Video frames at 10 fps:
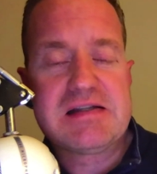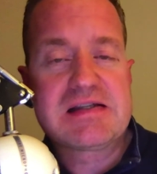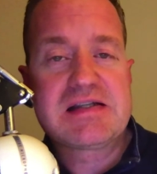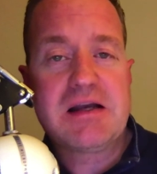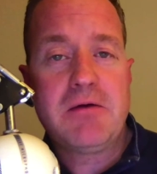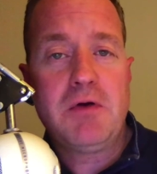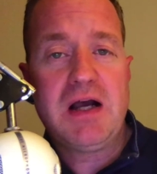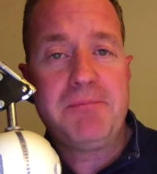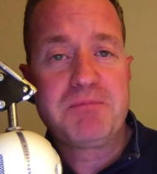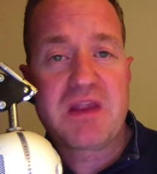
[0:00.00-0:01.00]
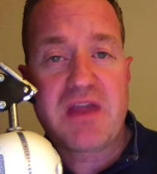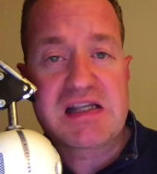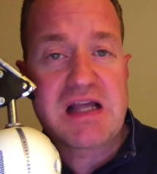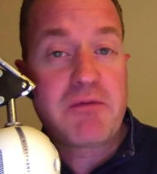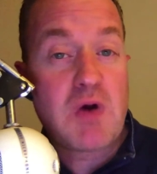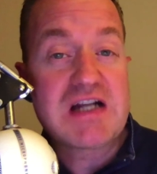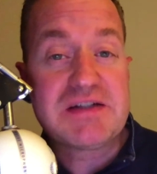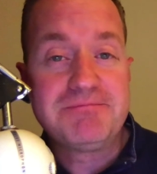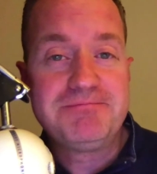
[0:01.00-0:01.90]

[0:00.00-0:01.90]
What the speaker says: And so thanks a lot for watching.